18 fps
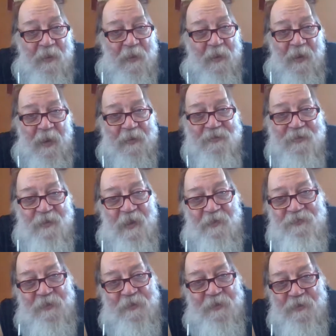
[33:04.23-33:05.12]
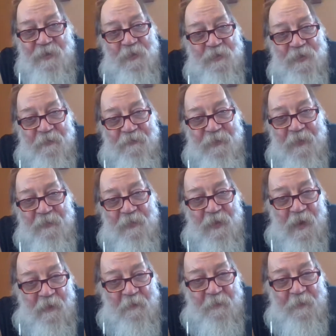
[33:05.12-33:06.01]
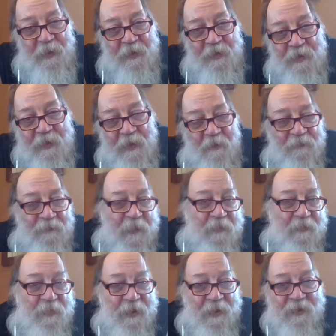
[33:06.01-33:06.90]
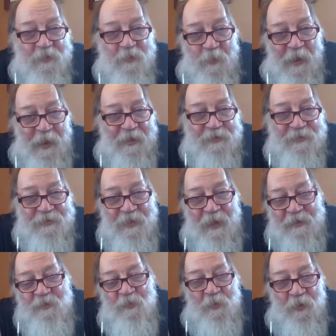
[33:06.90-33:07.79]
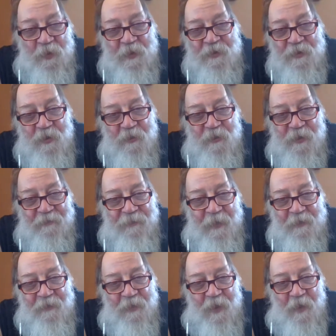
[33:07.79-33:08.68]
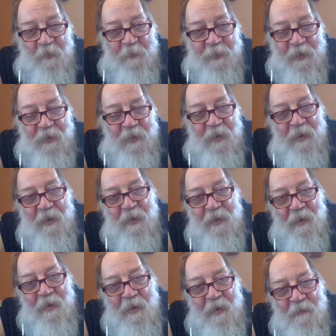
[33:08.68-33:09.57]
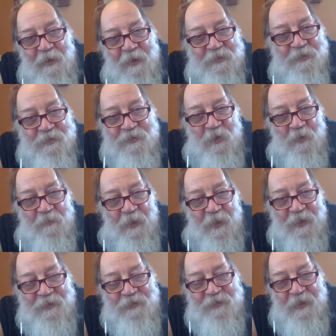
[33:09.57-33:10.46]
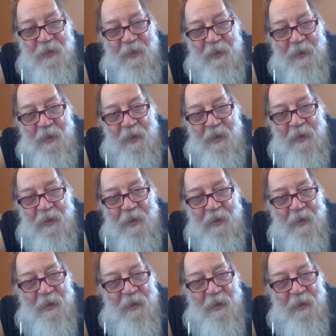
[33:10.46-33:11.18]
has nothing to do with the federal government. Federal Express has more to do with the federal government because it's owned by the CIA.